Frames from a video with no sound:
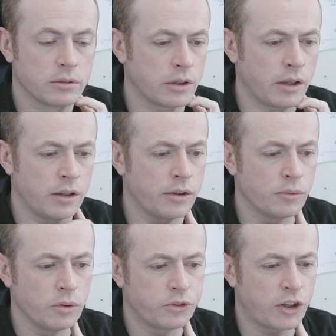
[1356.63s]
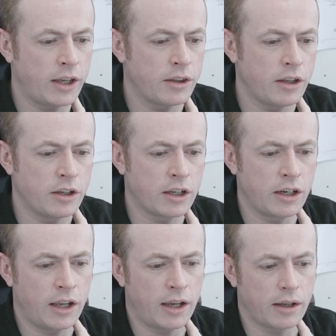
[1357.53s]
The, the rules say that you
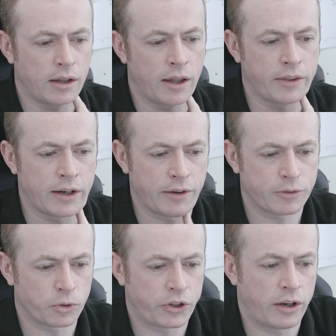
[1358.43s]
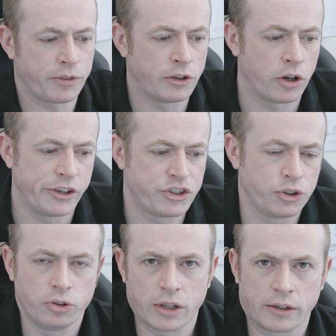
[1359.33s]
can hit uh, the left kote if they're not in
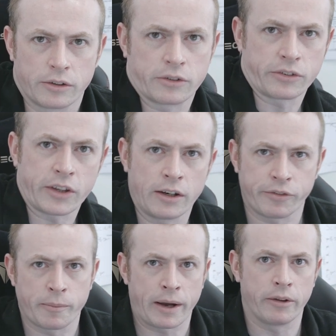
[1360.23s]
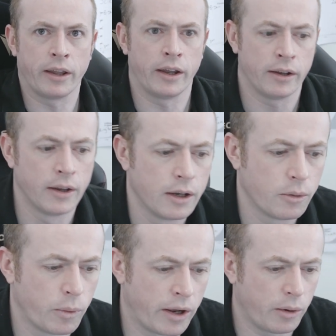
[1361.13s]
Chudan. It doesn't say anything about the,
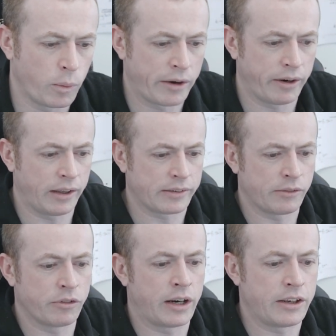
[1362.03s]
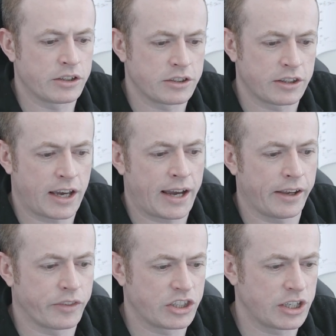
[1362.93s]
where, where it is in relation to the
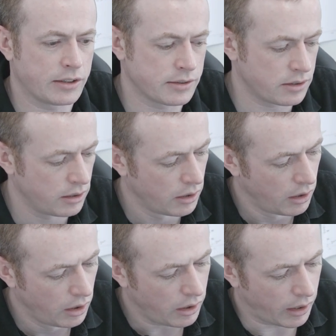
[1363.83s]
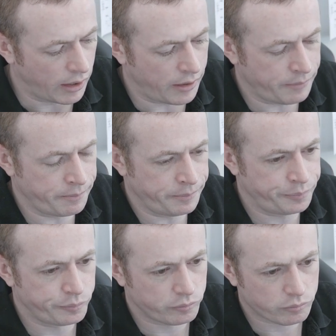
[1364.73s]
height of the chest. Um,